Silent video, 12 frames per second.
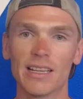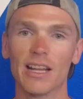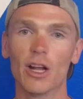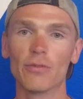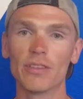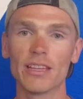
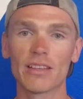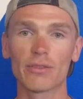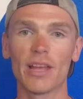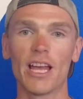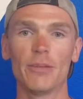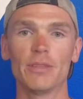and hopefully this
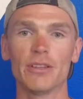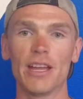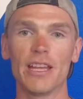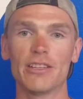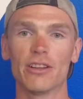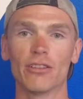will help you
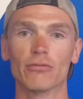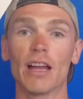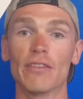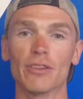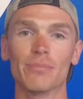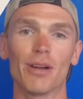in your
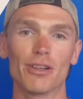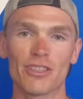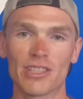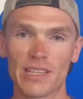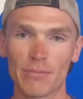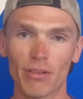rifle
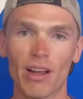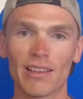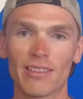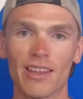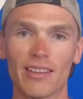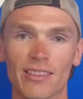purchasing
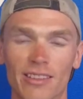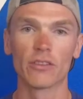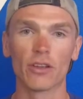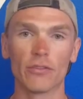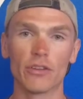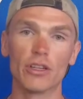process.
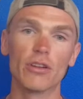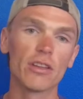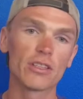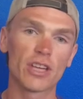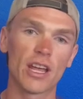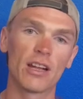So if you're new
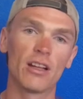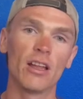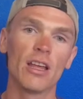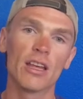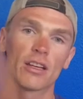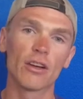to the
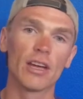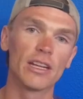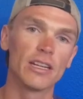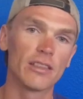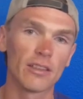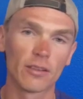channel, go ahead
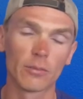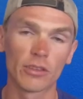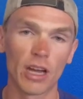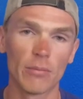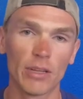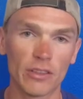and hit the
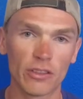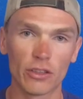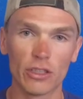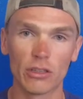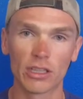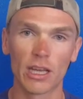subscribe button so
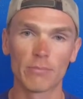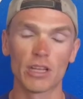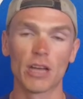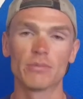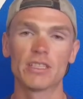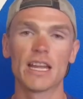you're
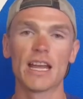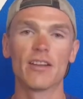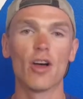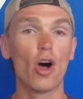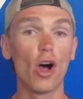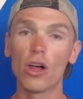kept up to date
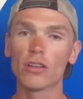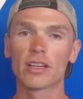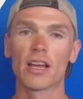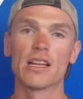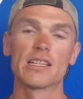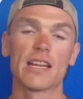on all
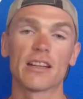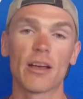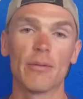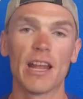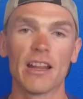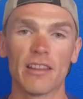the content
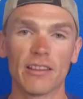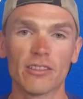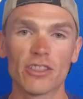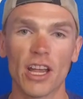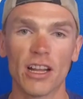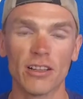coming out of this
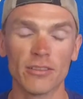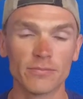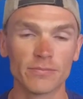channel.